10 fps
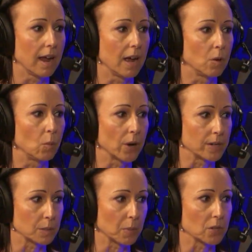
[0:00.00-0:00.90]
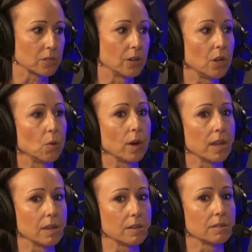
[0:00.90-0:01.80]
Whereas a person who
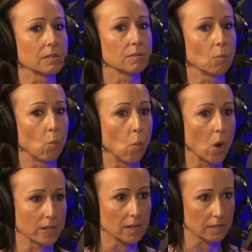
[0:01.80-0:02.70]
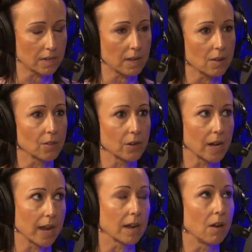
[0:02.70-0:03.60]
is wanting to heal, they're
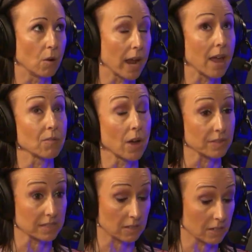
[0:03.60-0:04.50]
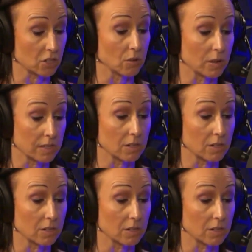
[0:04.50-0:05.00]
like, okay, I've got this issue